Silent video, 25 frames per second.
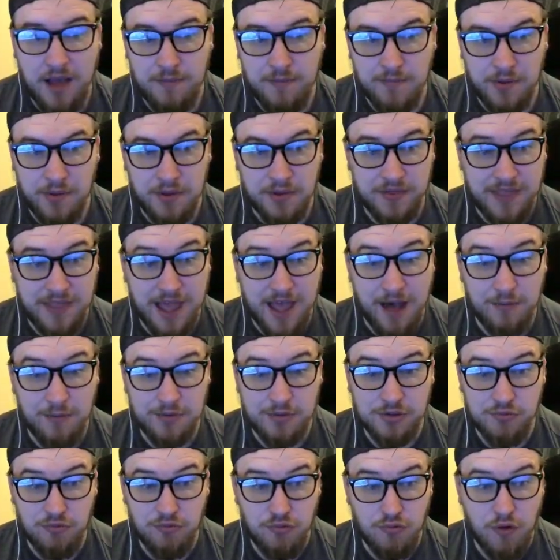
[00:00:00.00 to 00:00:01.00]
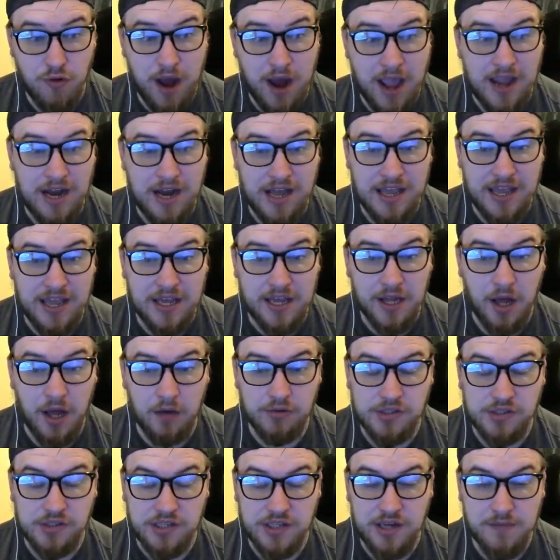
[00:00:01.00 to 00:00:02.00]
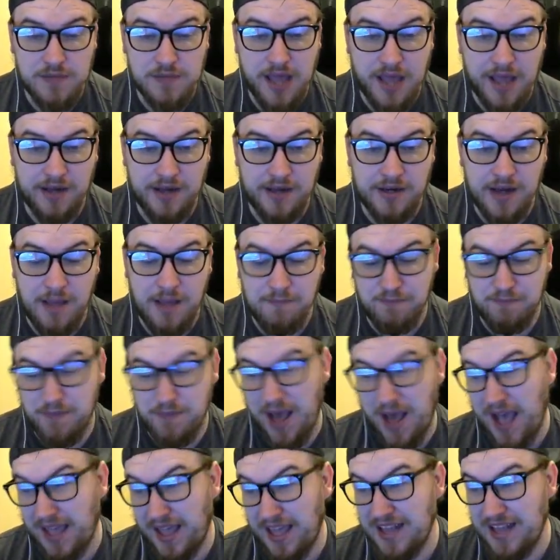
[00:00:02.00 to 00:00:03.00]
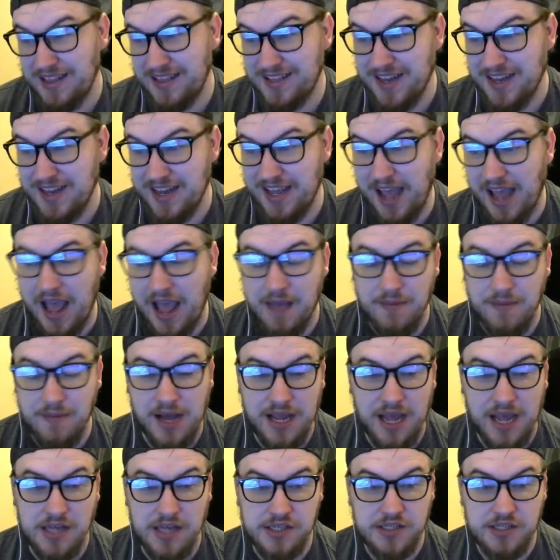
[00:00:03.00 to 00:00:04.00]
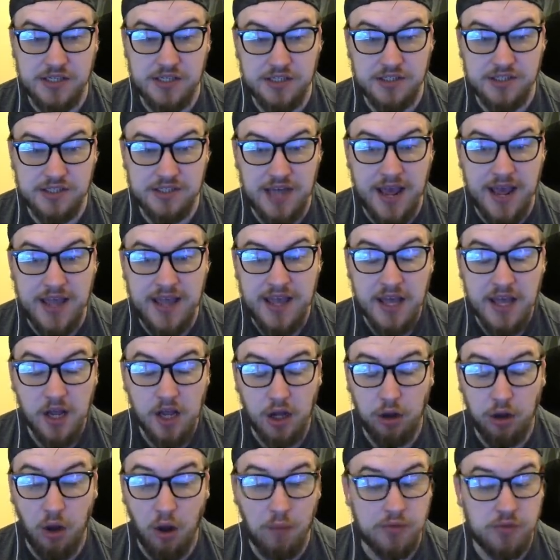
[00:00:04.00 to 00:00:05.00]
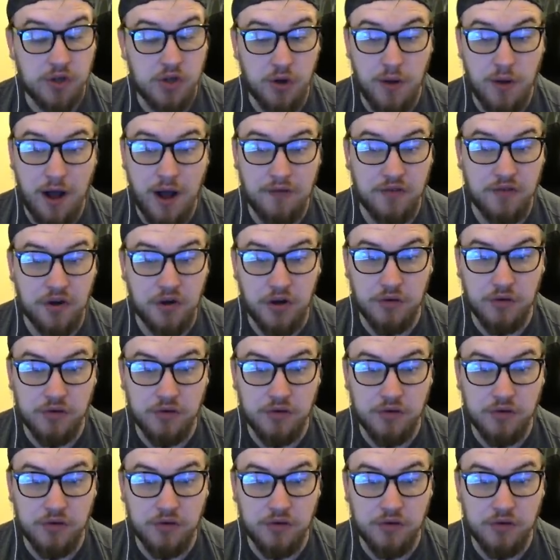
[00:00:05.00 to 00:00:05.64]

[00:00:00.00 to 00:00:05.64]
but that was really close to them getting back into the game, I guess you could say. Klopp's going to have to do